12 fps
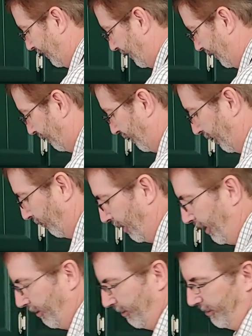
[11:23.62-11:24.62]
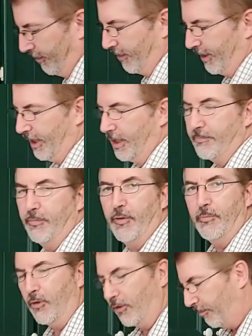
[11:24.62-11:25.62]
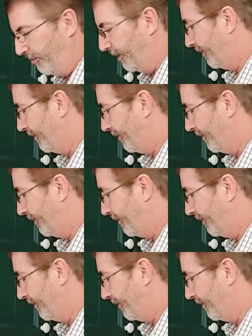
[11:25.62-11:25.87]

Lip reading: you put it away, or you're going to end up with mold built